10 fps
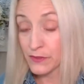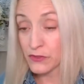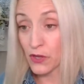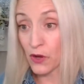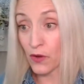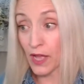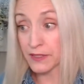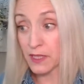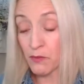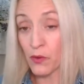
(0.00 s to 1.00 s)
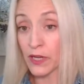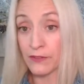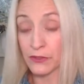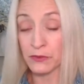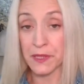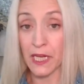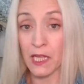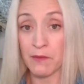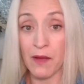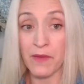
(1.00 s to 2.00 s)
So at some point, if you're
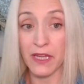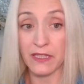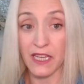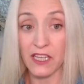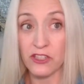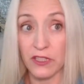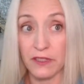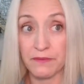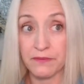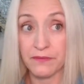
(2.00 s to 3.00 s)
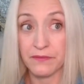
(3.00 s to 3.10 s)
reading about meditation,